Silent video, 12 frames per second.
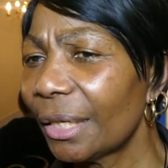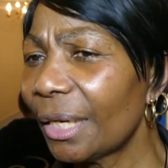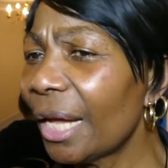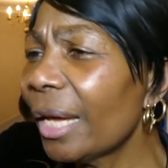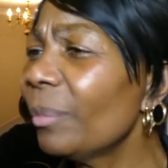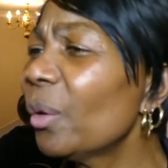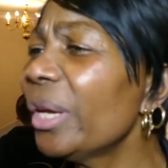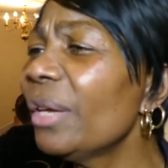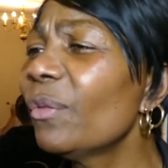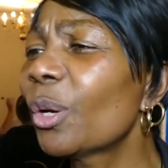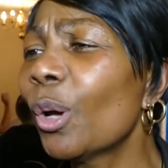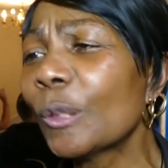I am not
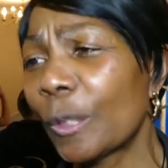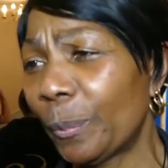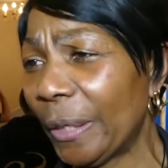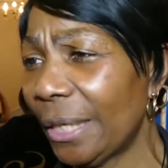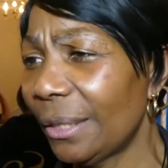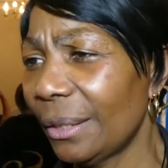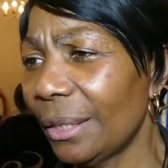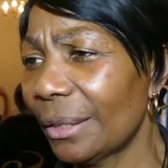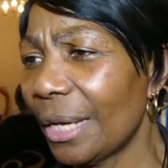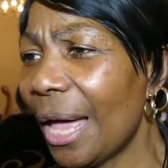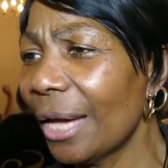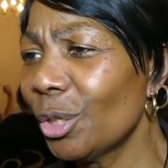even contemplating it.
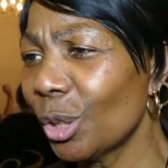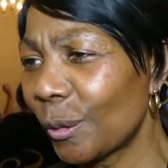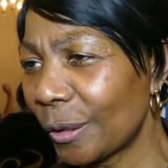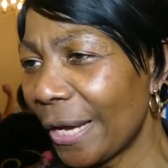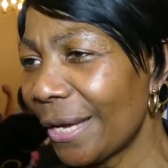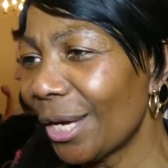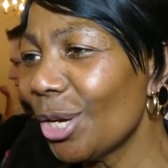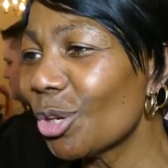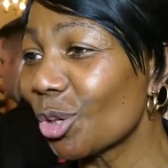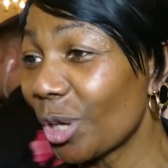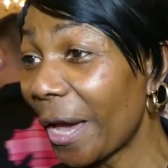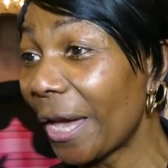I just take
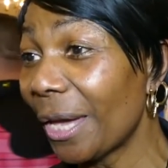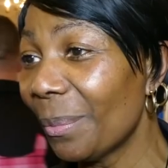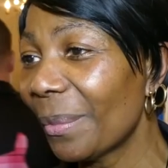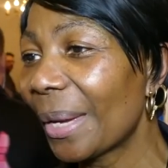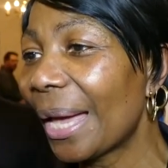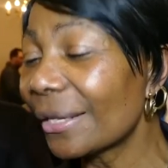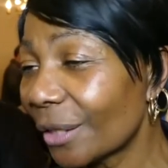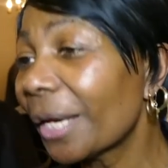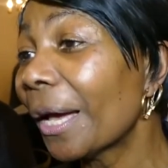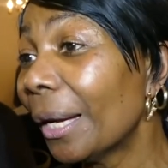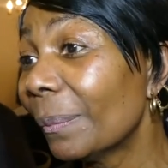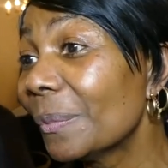each game as
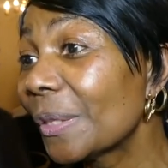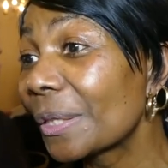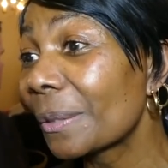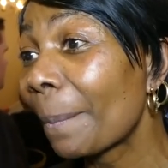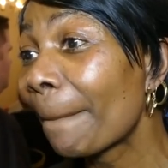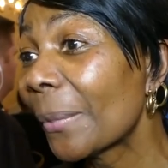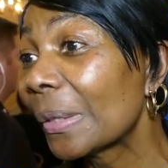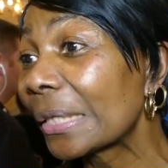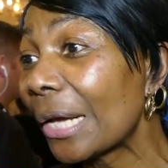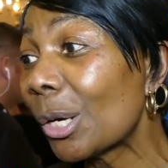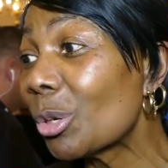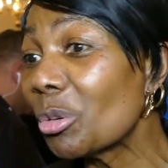it comes.
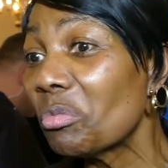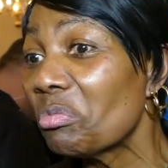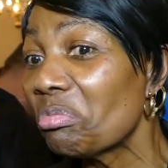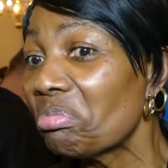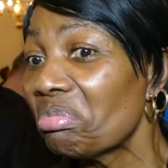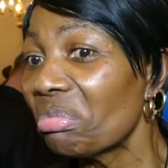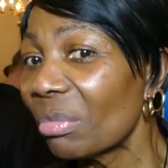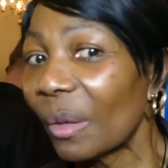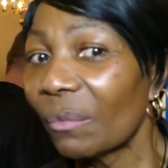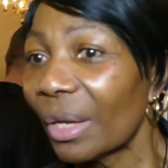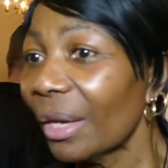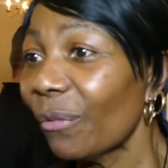So
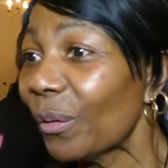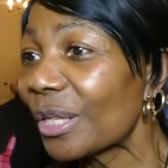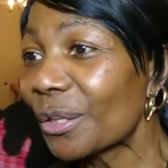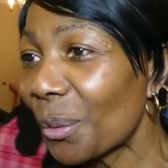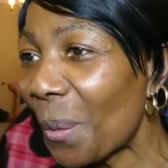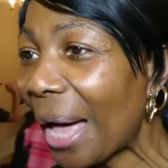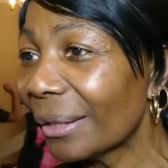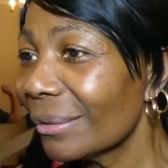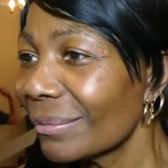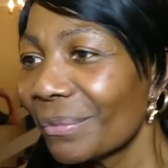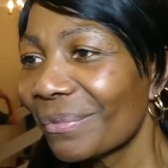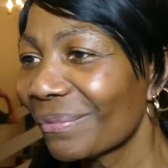if it's the
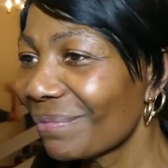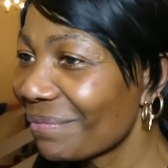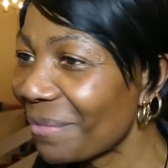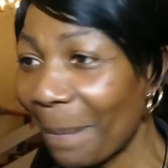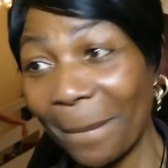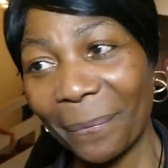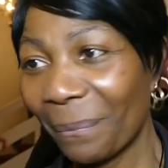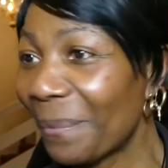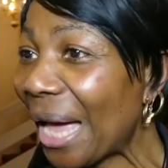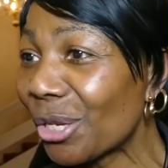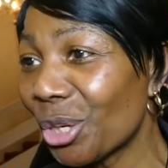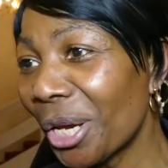one,
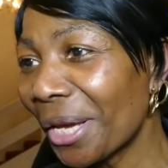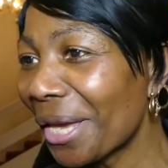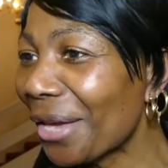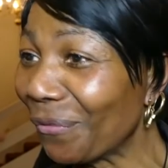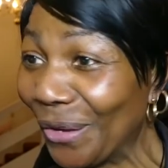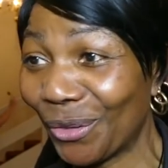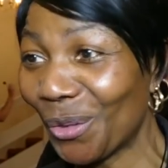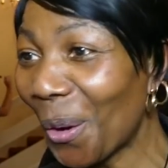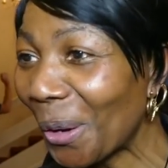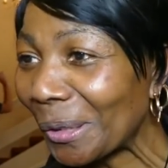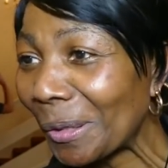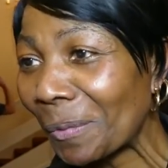magic. If it's
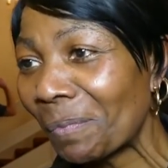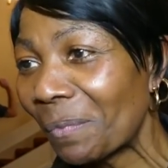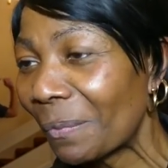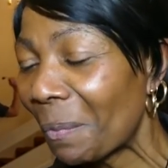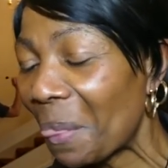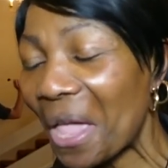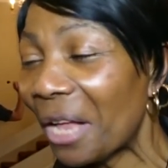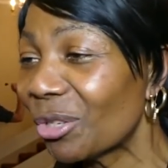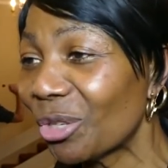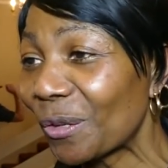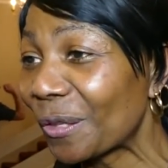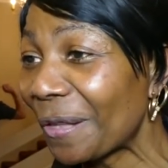not,
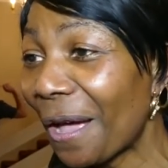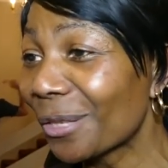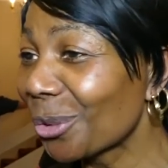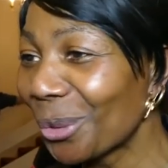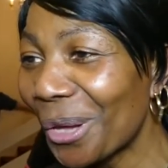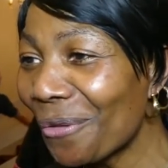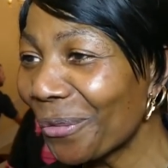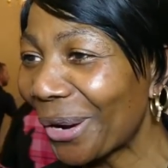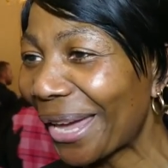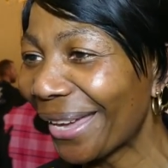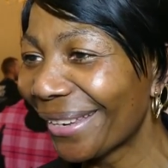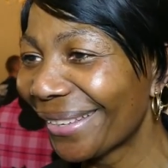I'll just start all over
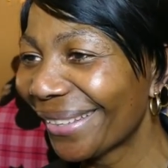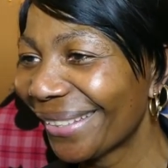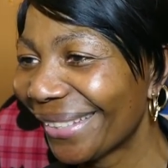again.